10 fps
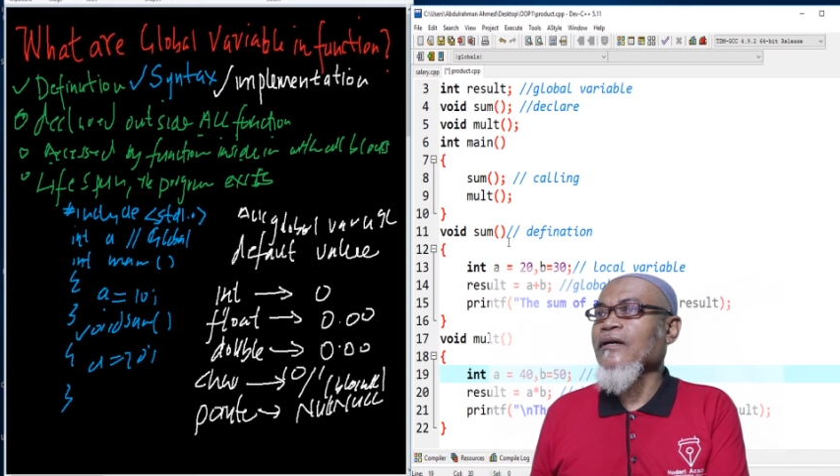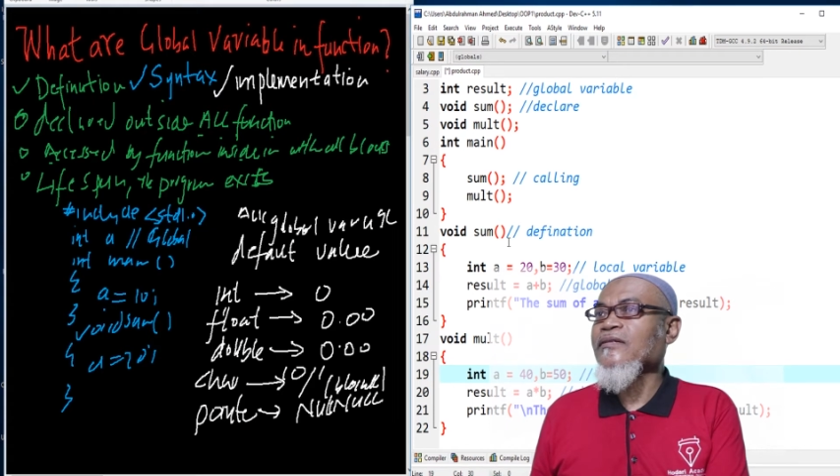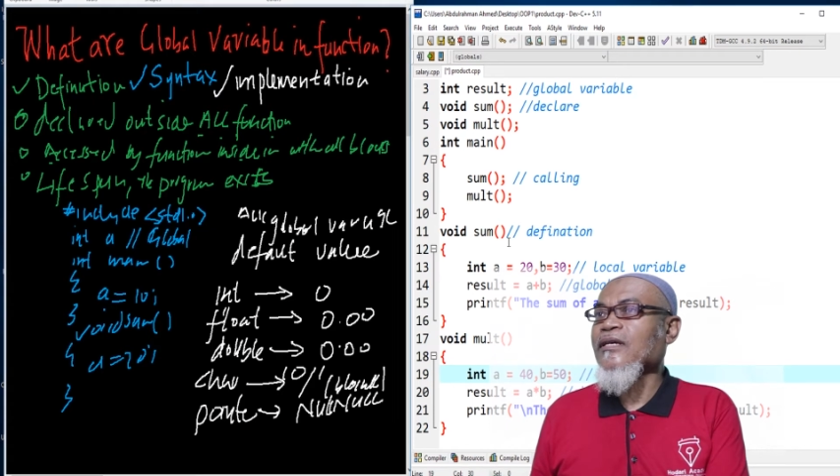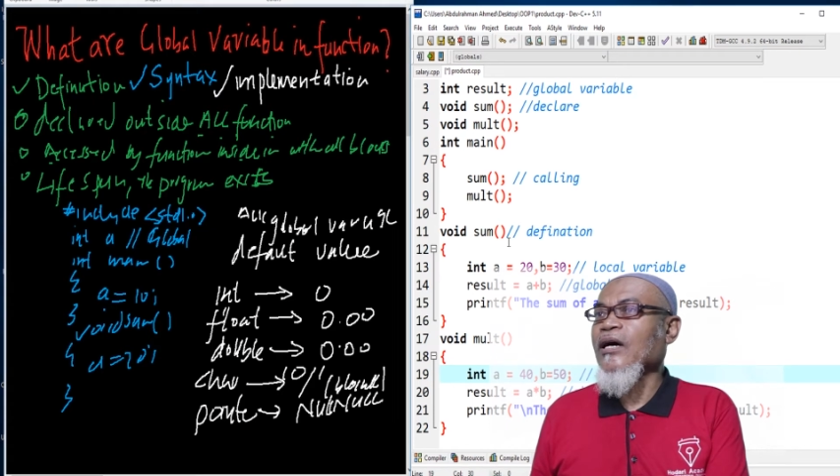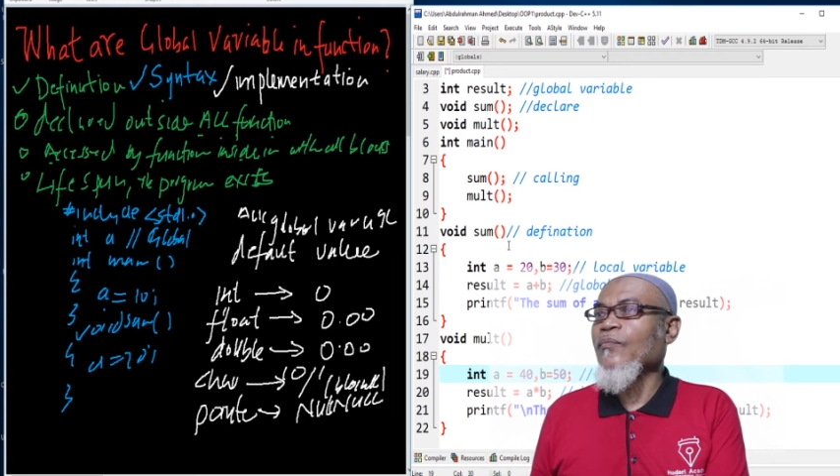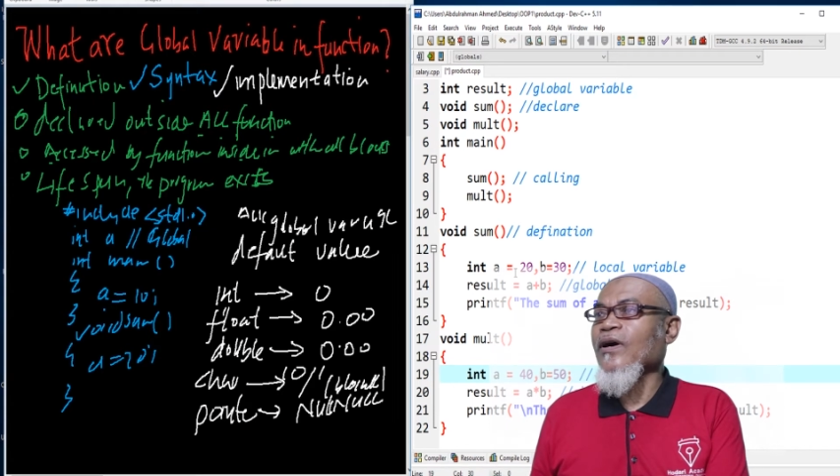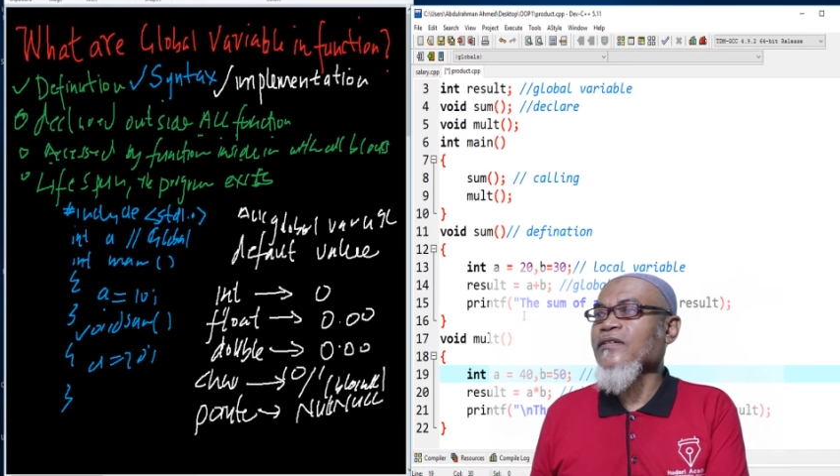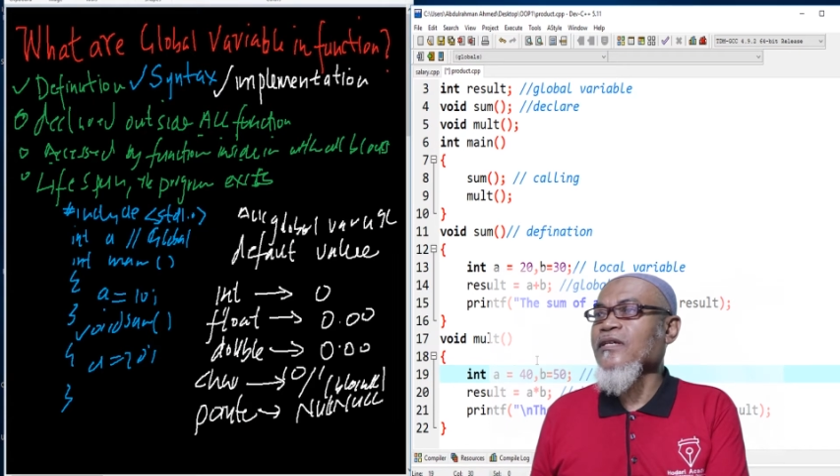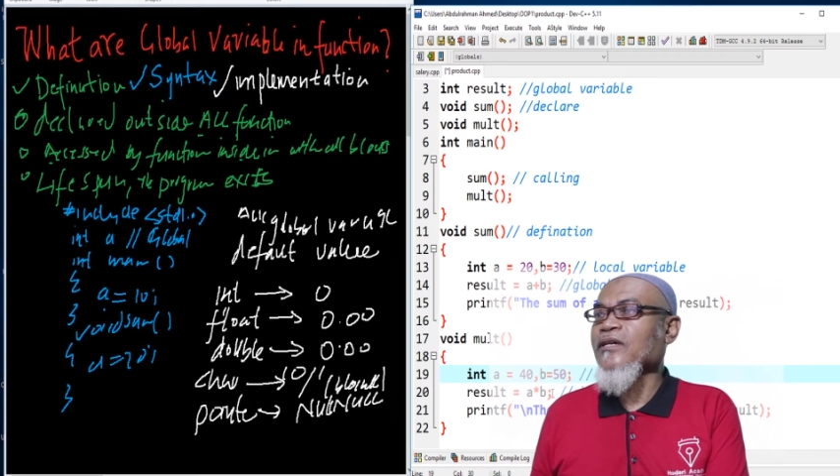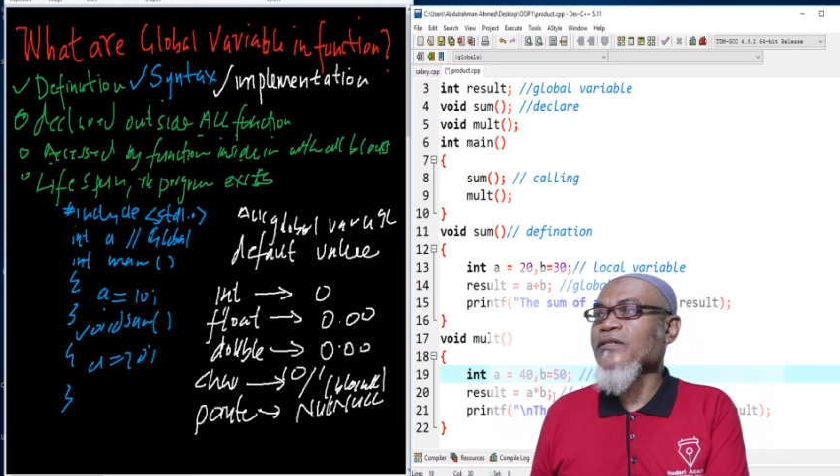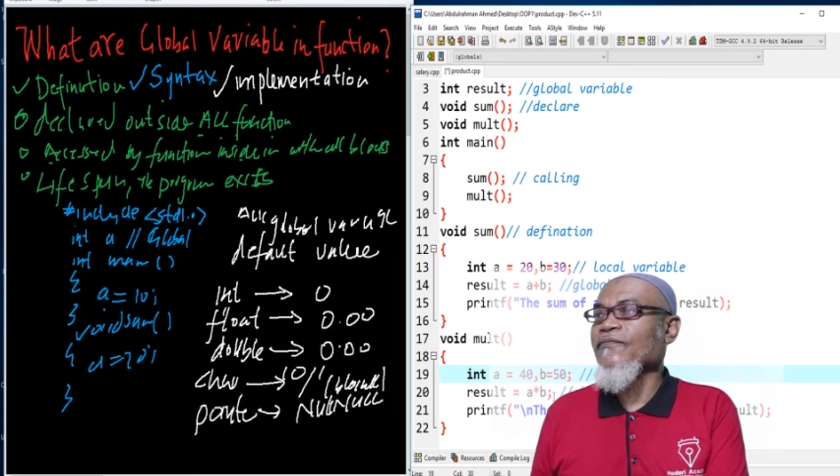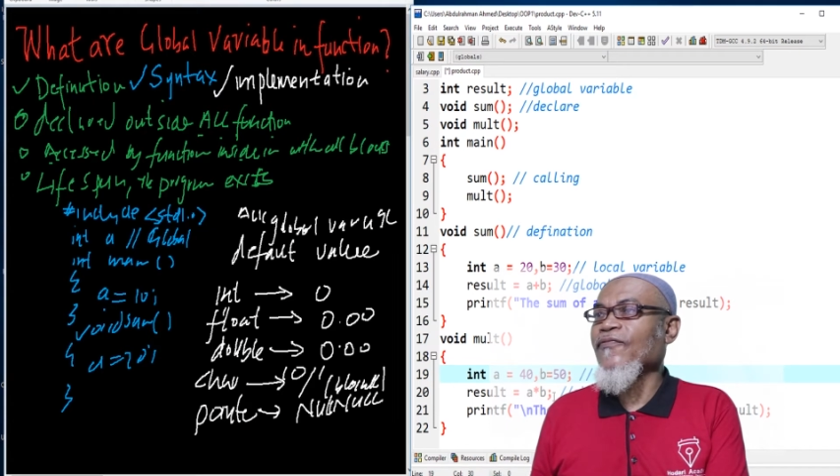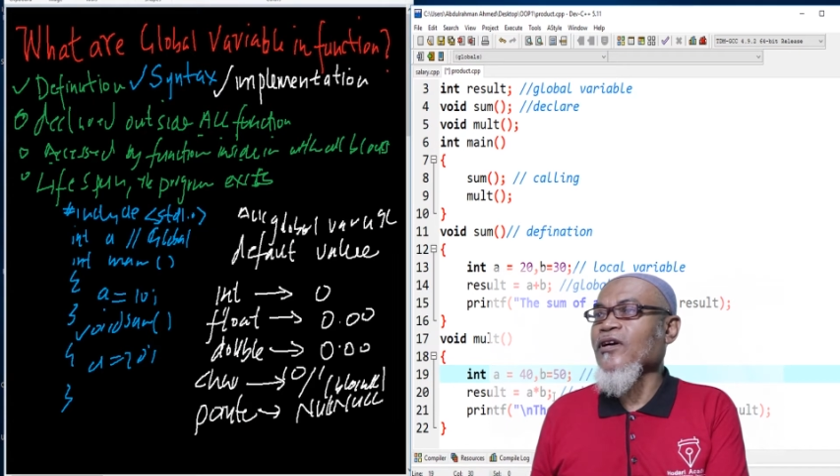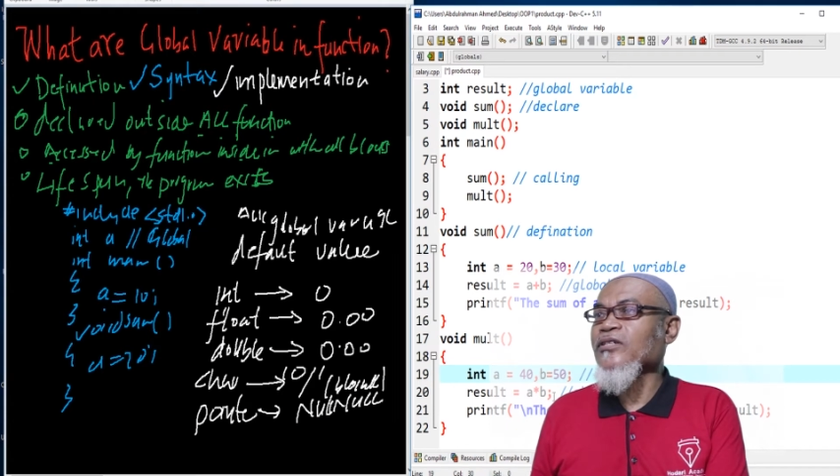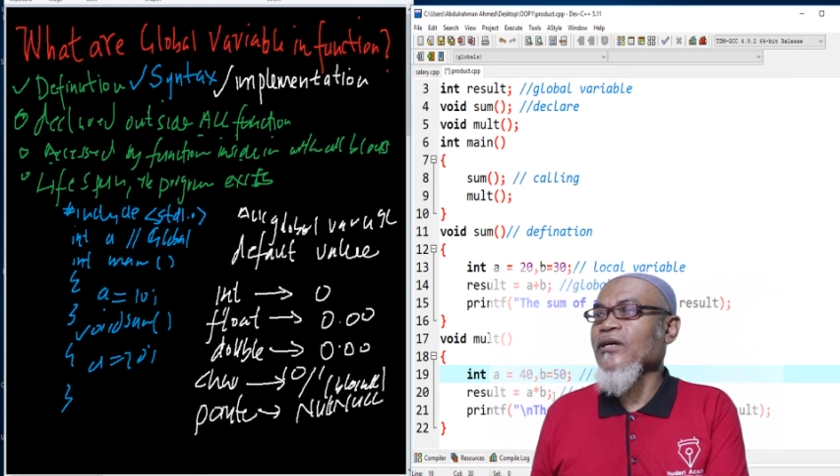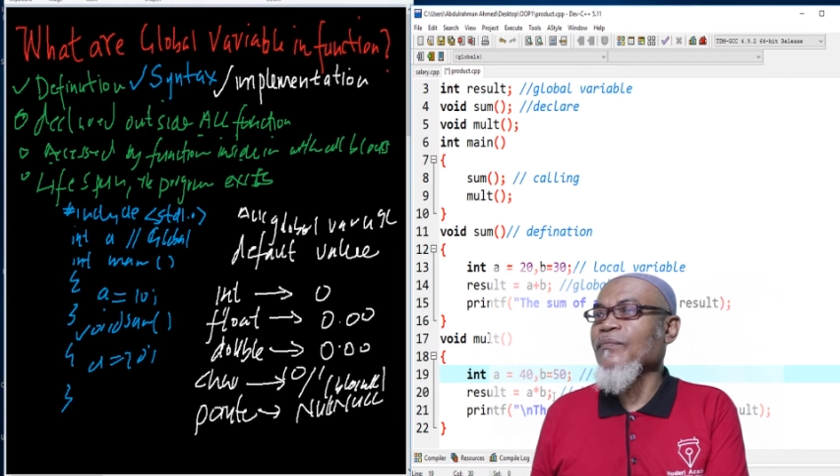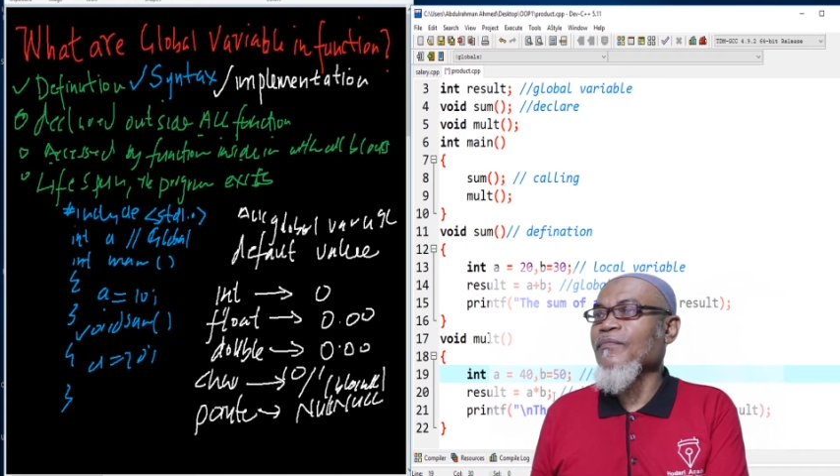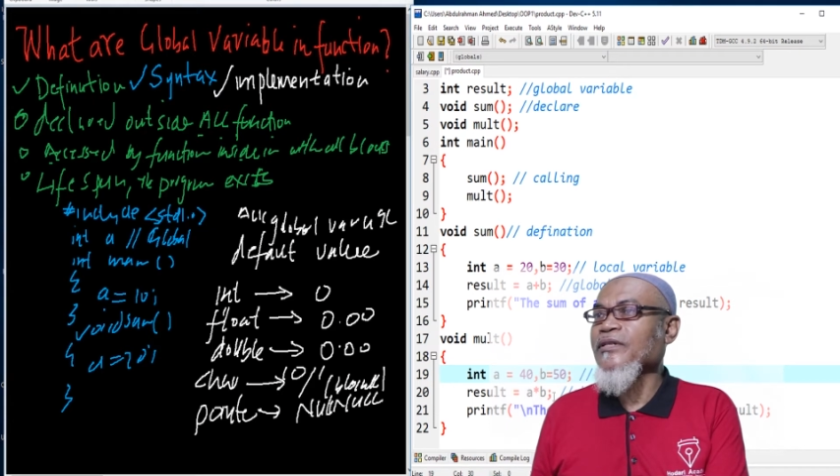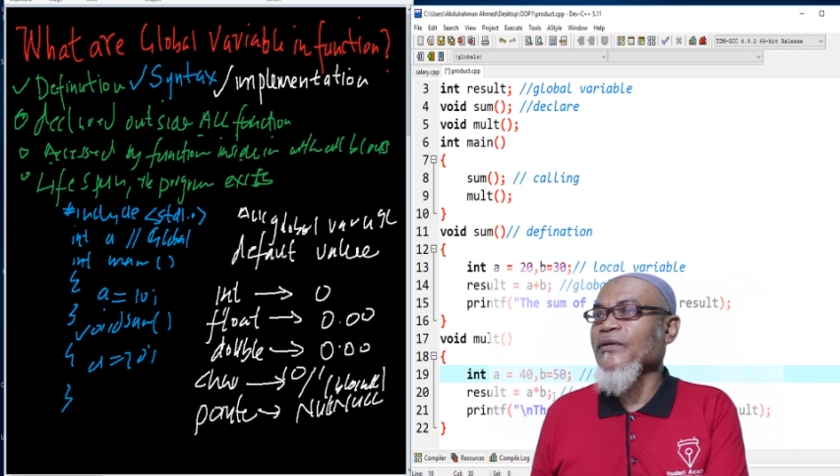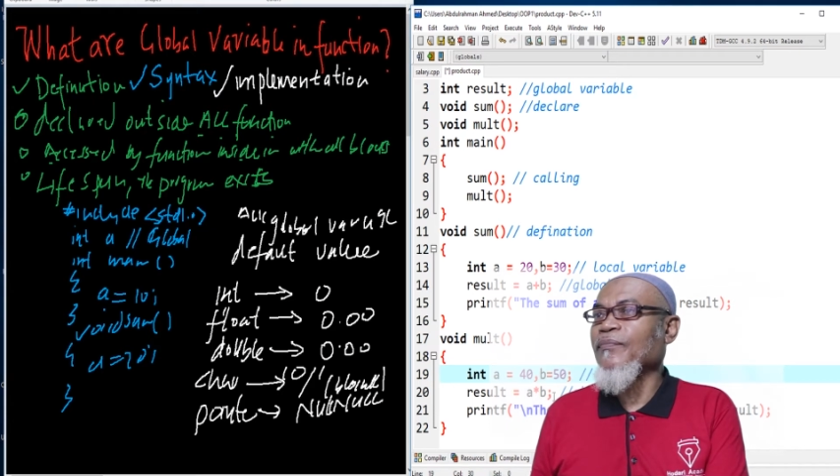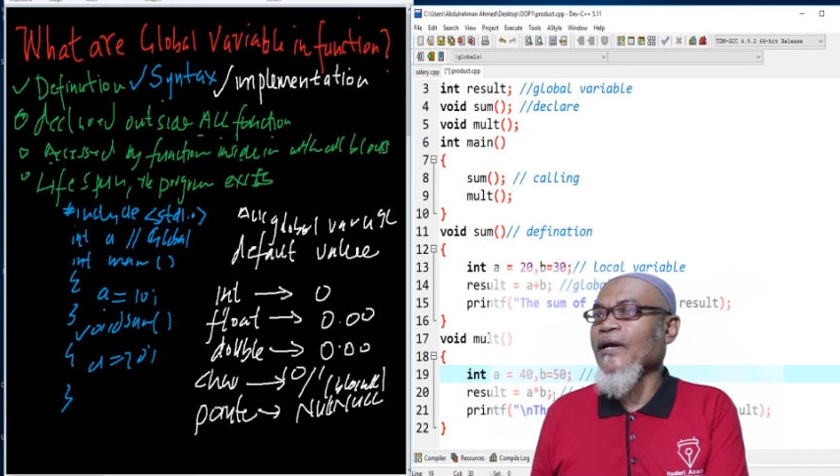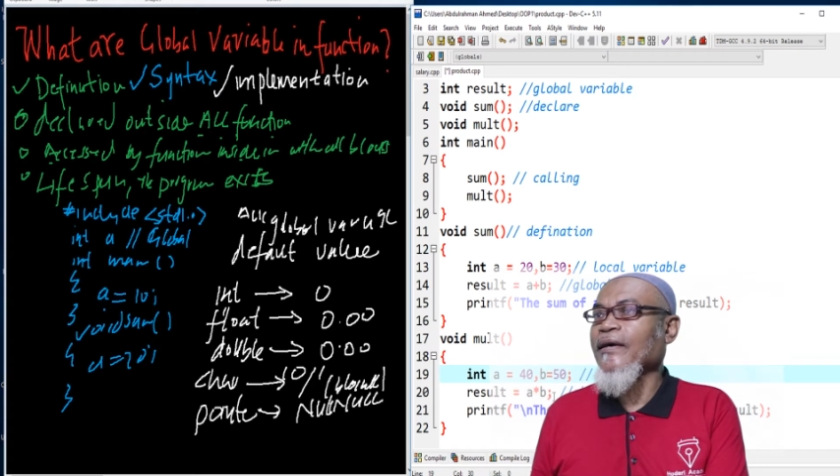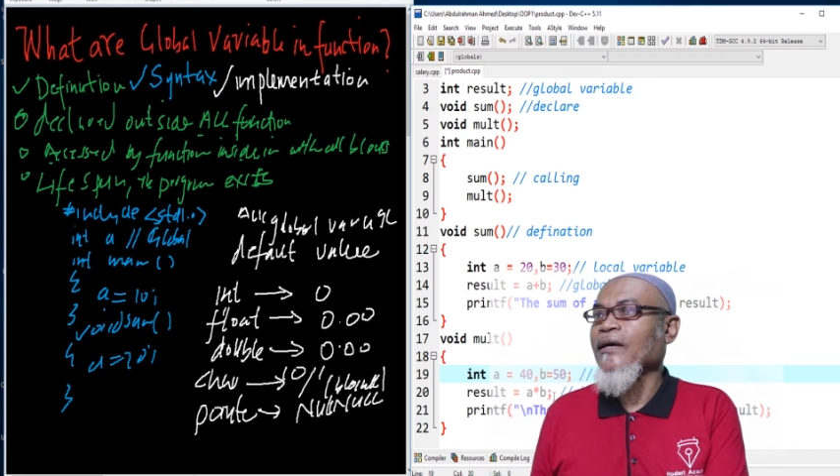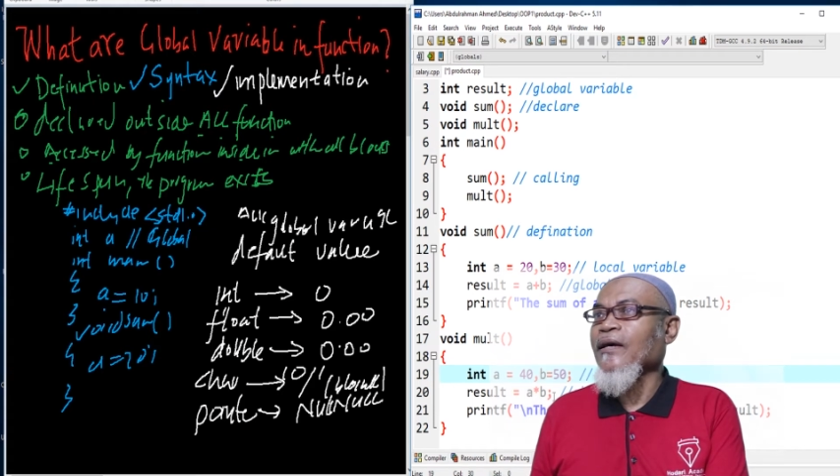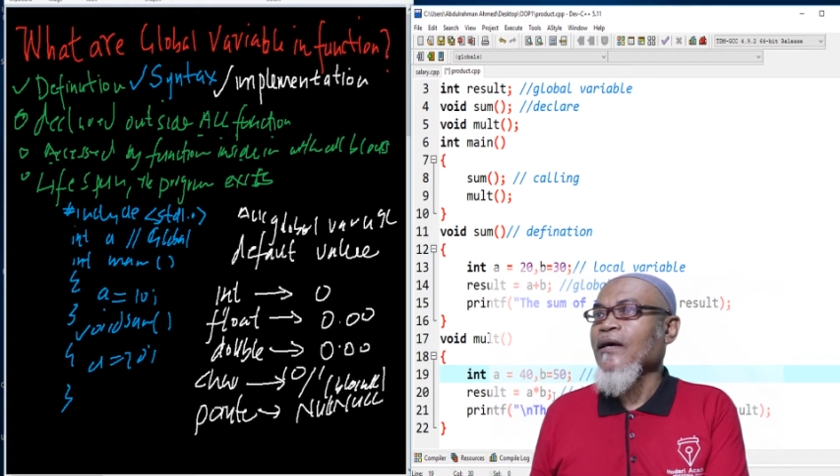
sum and function multiply,